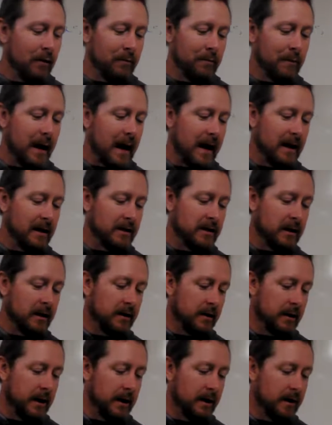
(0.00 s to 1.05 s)
buy a
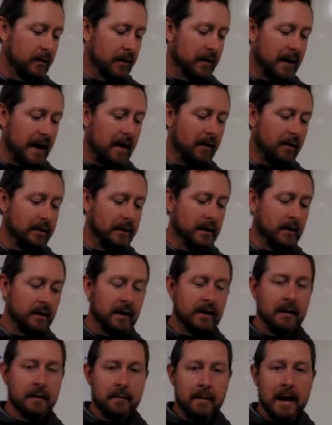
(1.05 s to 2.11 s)
generator without
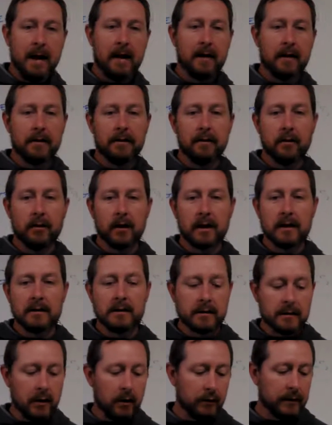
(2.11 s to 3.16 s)
doing the math or
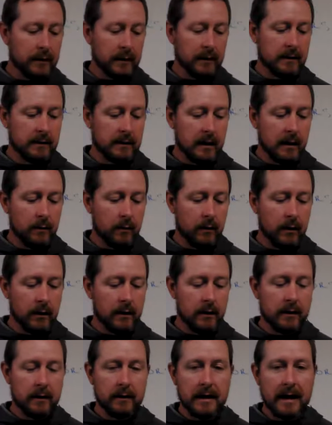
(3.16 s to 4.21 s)
consulting
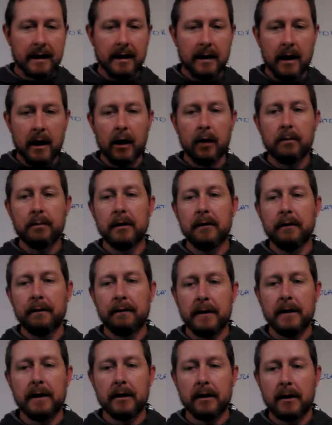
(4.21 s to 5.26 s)
someone that can help you
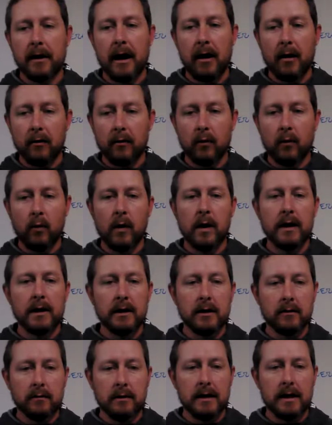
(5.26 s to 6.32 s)
figure out what
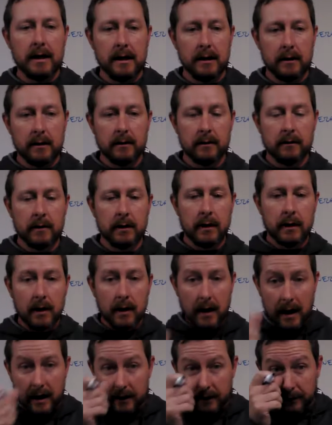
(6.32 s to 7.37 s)
you need
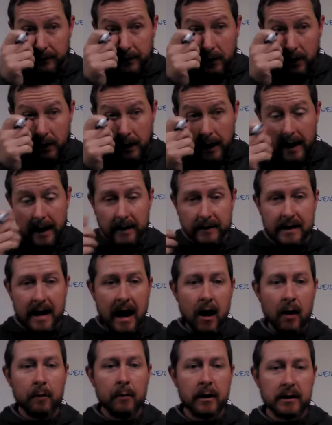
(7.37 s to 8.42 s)
as far as
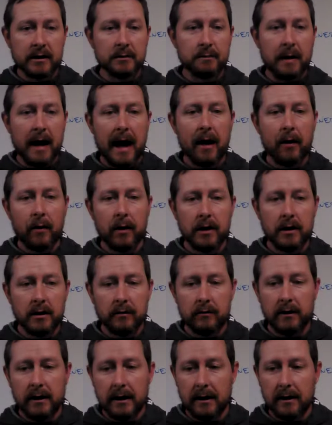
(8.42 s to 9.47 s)
how much power
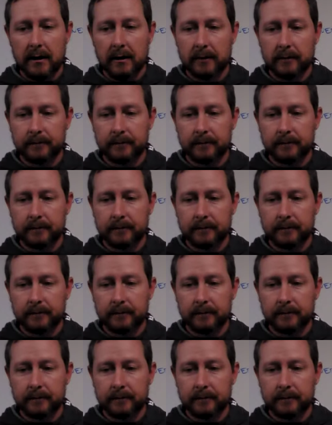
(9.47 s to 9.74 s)
you need.